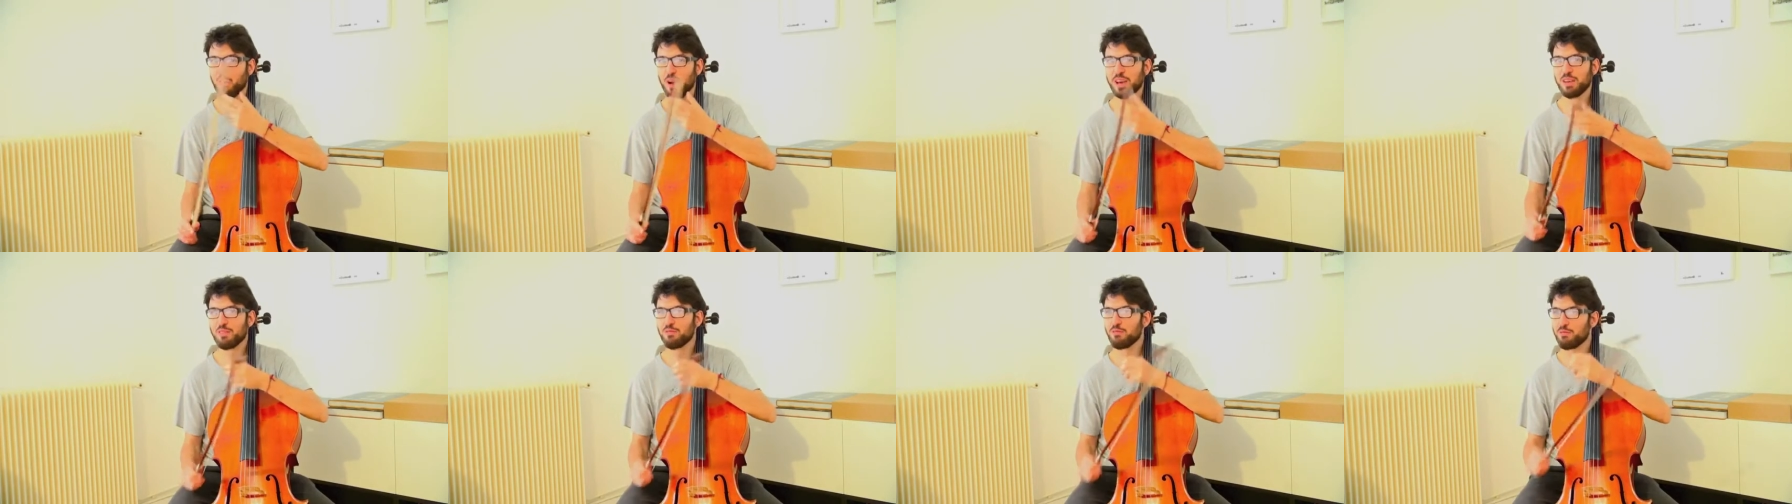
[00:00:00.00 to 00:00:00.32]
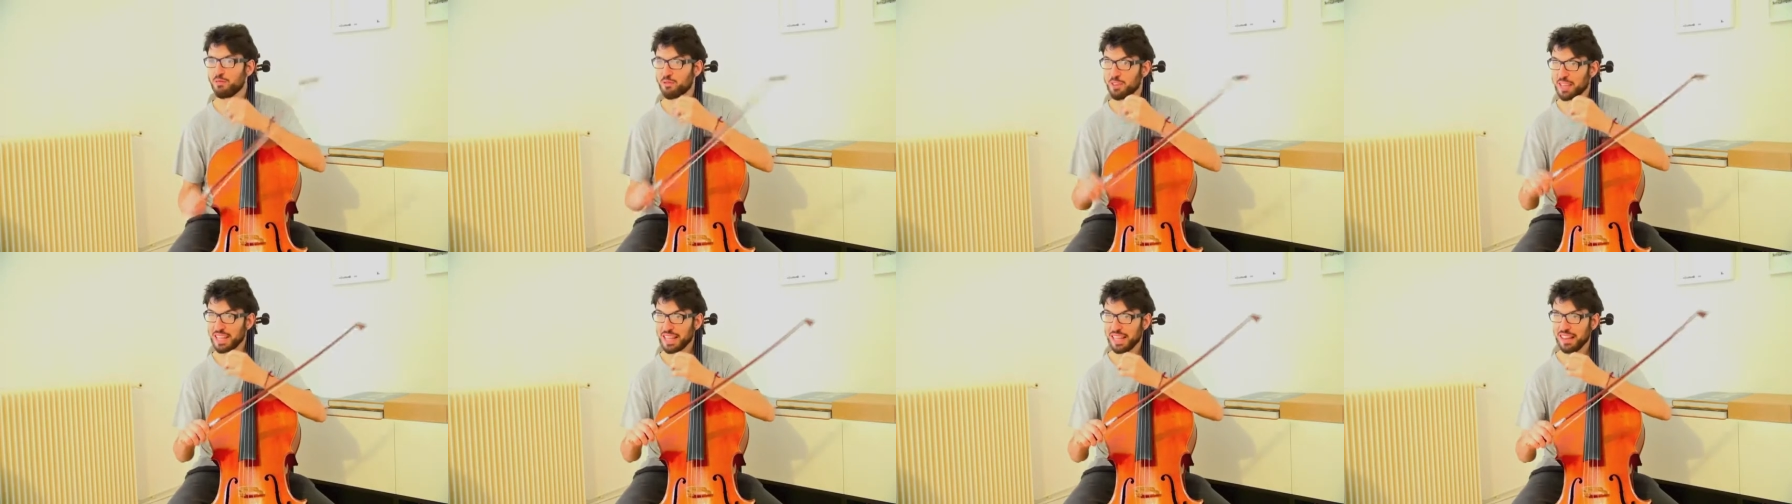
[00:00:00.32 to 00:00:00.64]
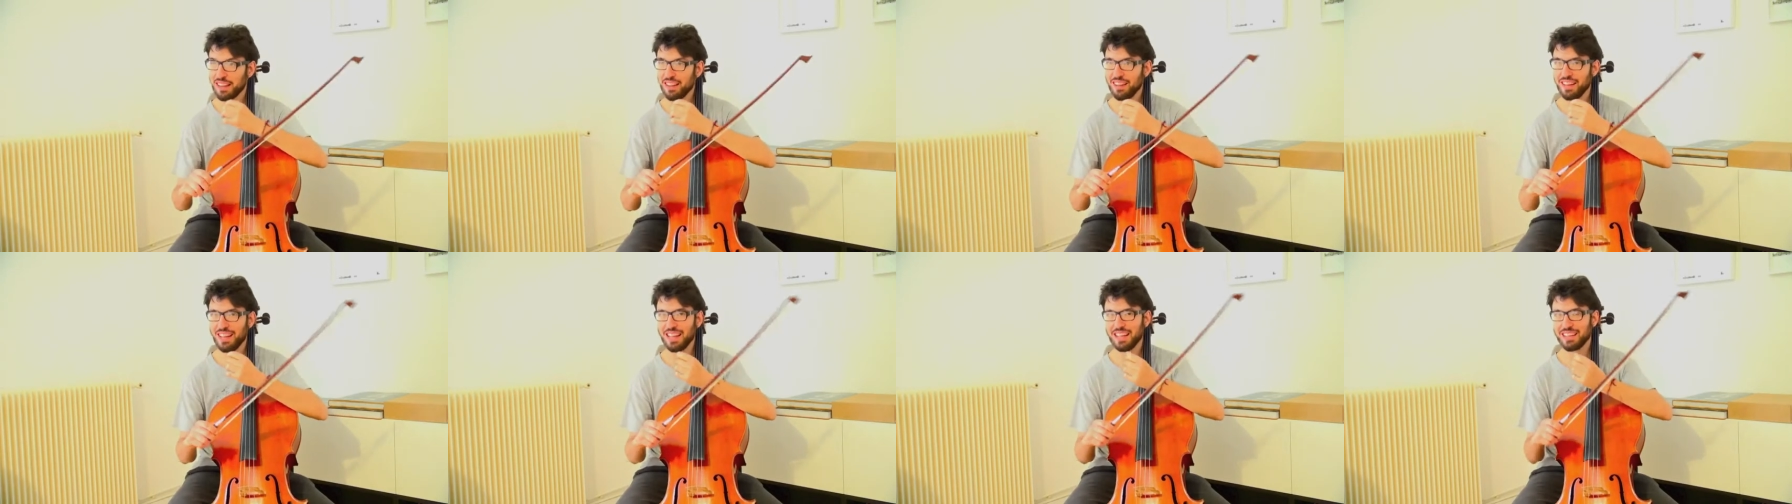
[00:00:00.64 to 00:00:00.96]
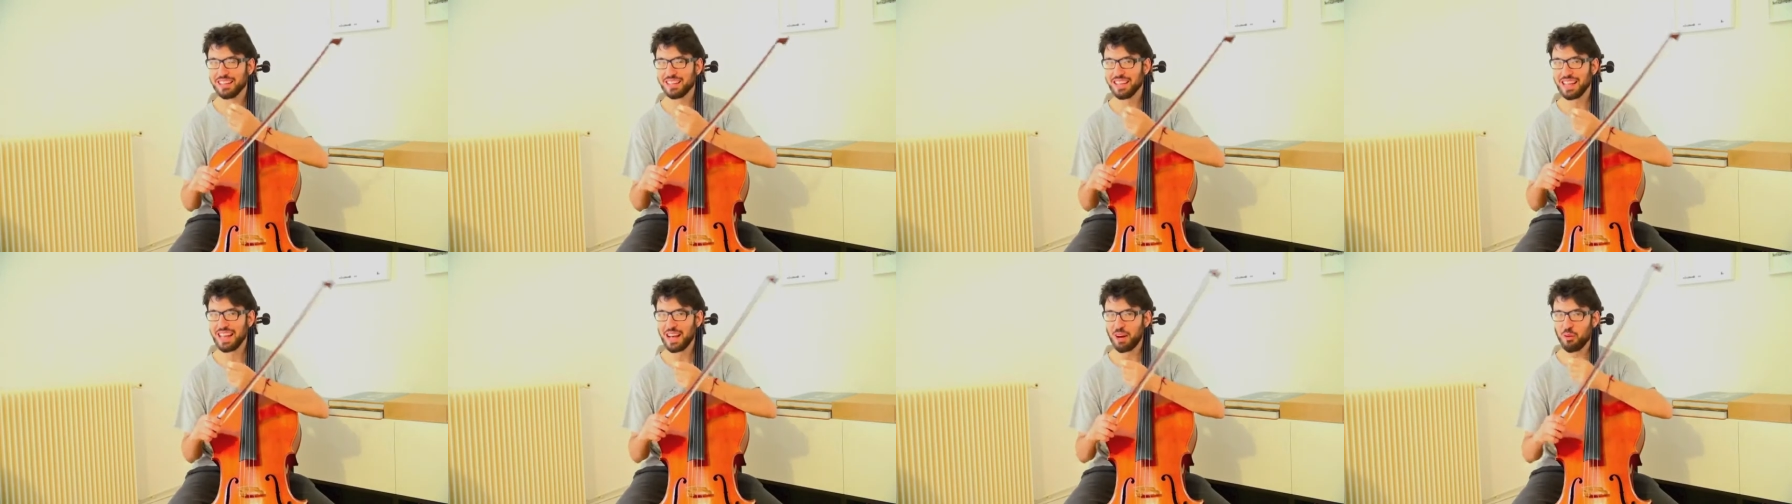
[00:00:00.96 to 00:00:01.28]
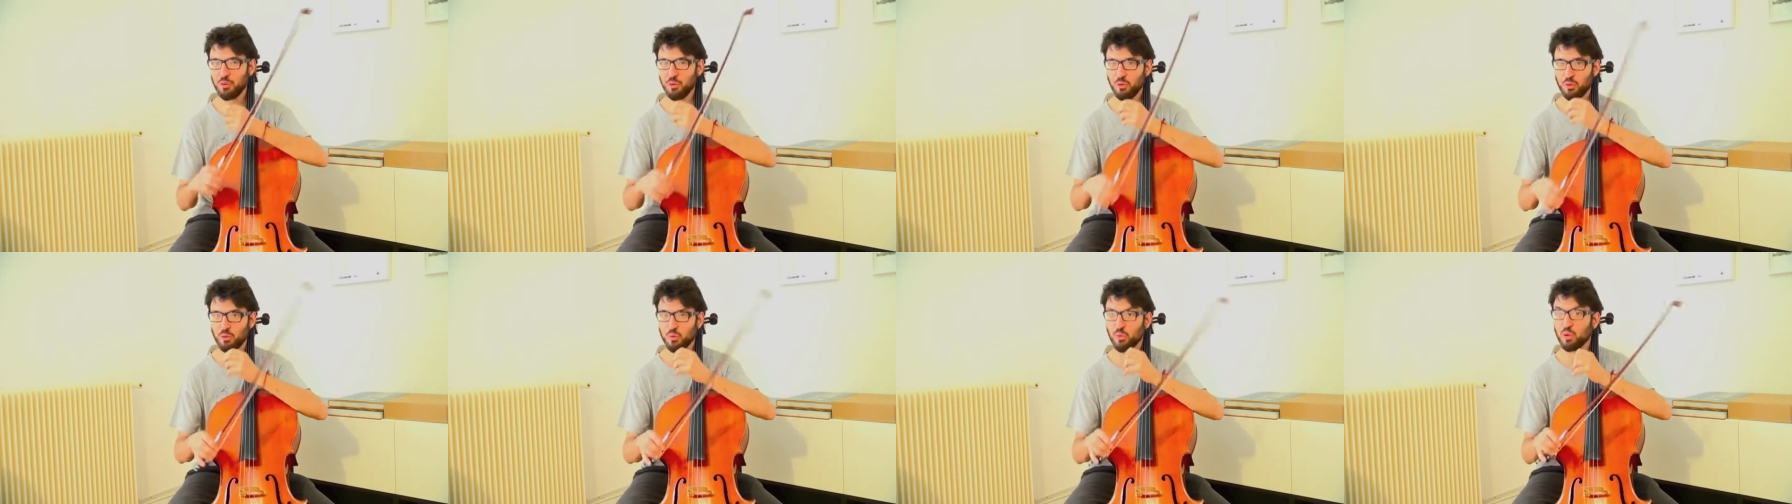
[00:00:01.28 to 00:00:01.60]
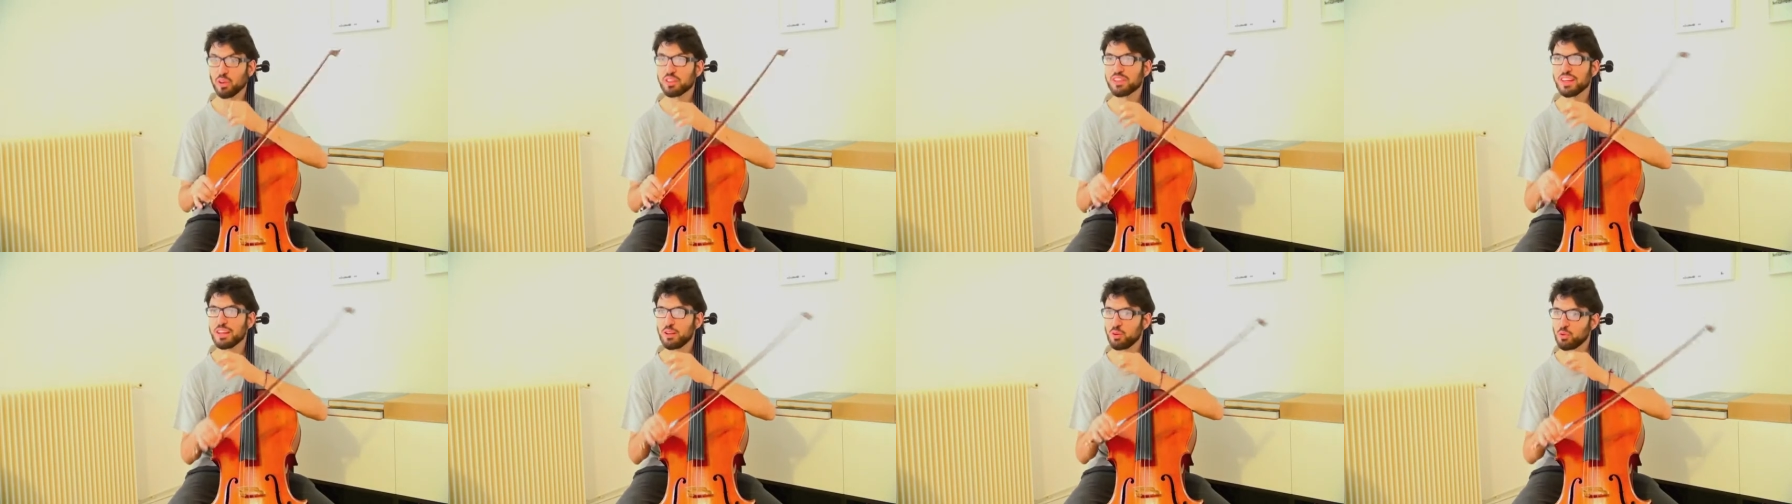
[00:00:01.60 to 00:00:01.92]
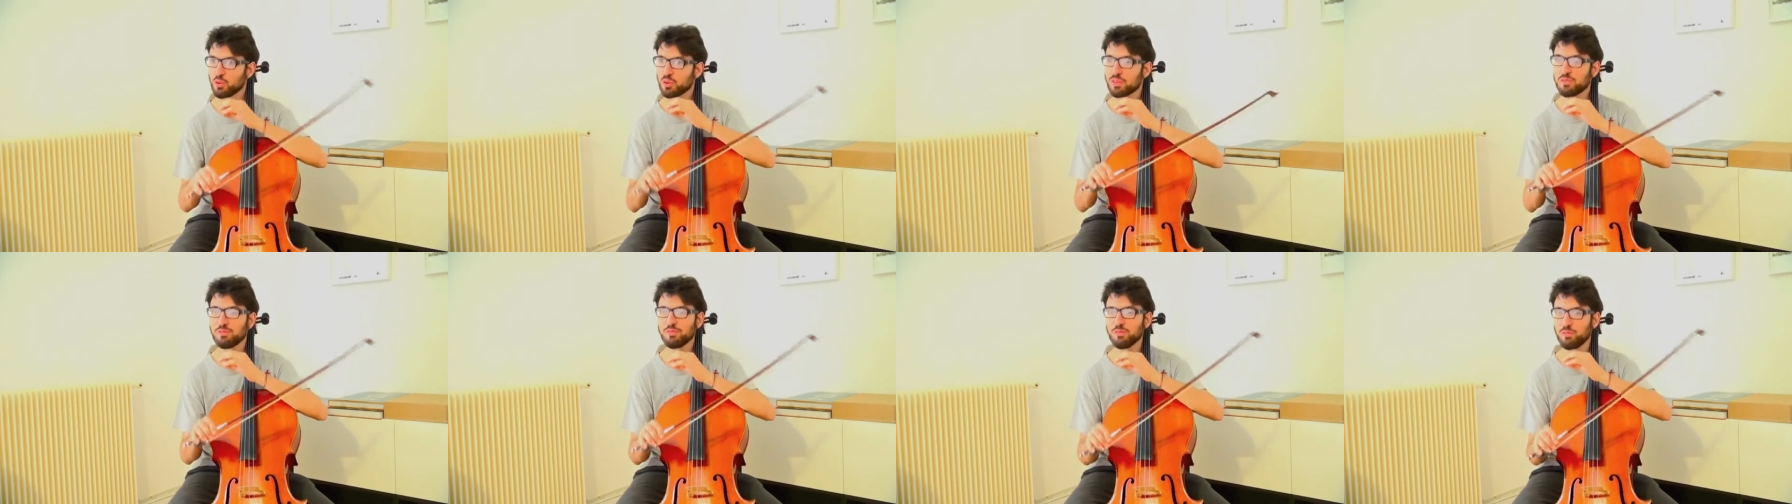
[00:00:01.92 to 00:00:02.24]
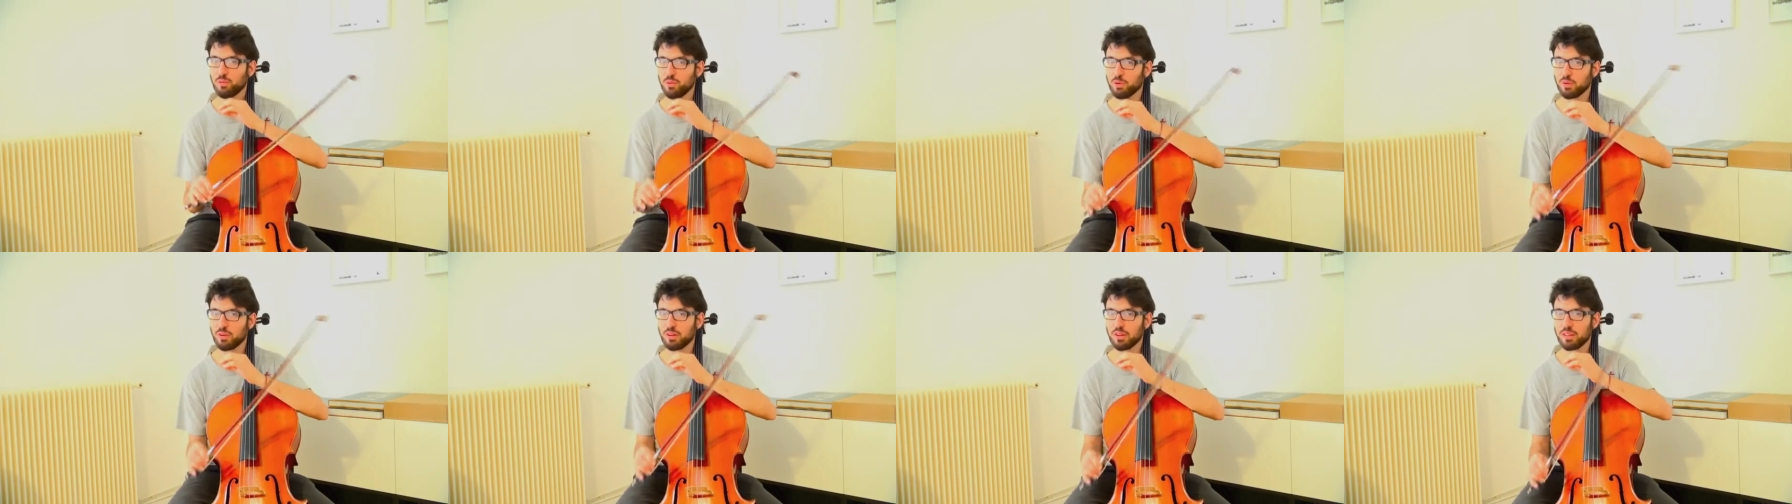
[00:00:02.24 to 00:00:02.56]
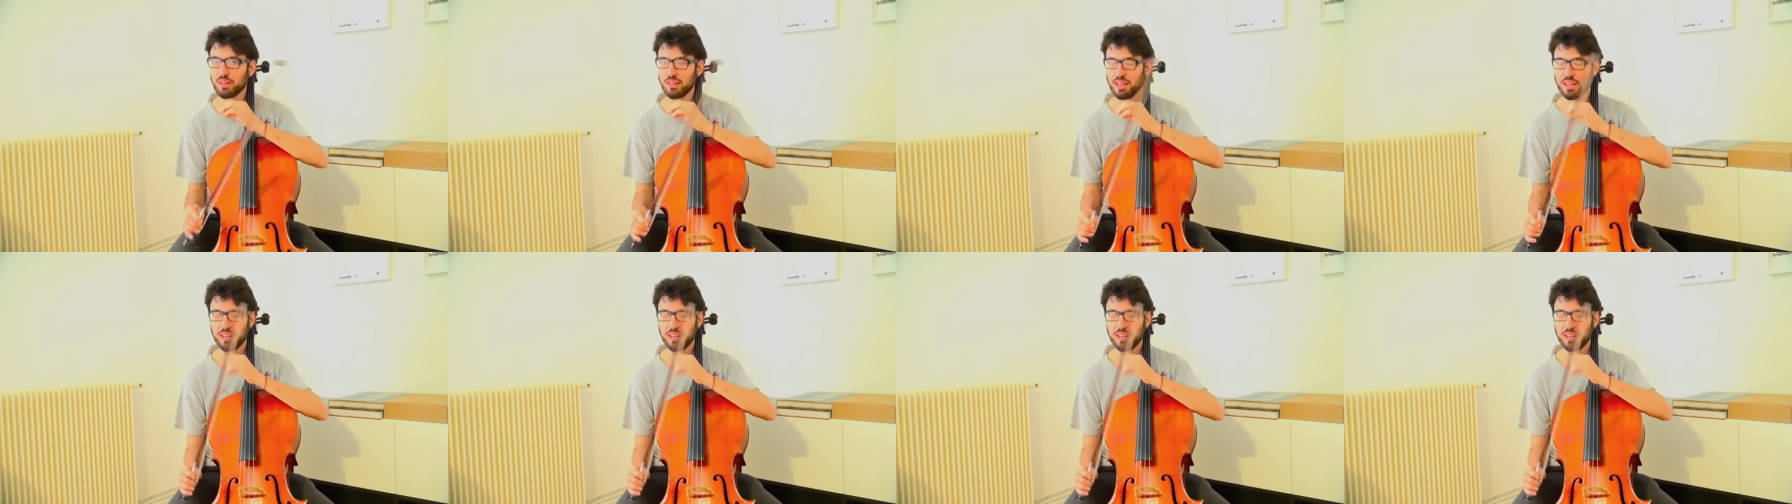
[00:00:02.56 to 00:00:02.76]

I feel and what I look for